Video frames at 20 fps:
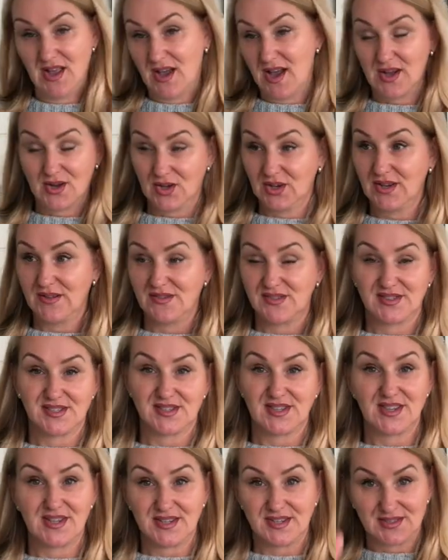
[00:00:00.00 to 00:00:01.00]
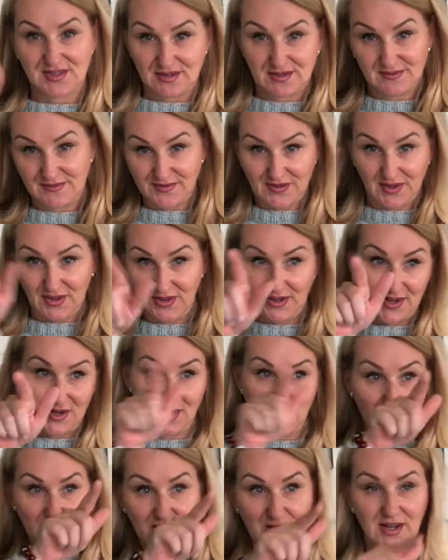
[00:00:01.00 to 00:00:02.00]
I couldn't even see to fill
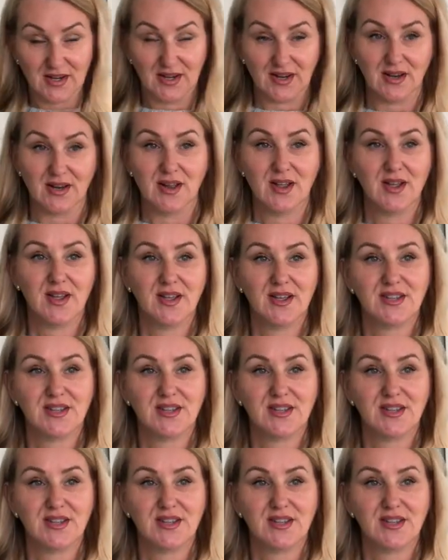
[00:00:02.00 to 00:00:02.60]
in every little